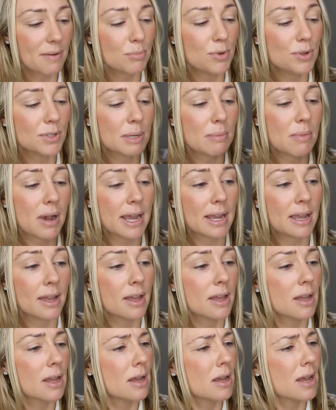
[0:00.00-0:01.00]
I'm using my
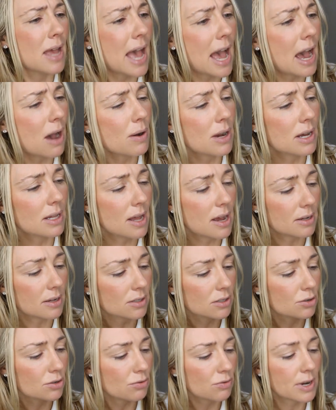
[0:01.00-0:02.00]

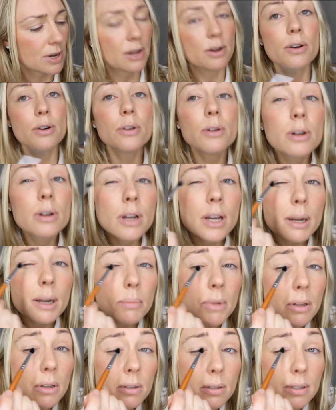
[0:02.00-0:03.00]
Hourglass Trio and
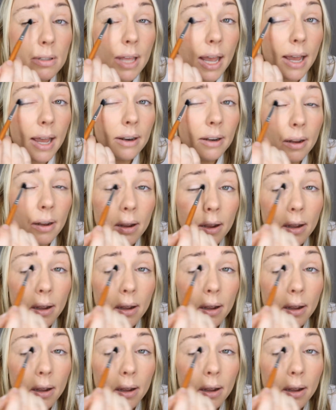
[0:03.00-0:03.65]
I'm going to use that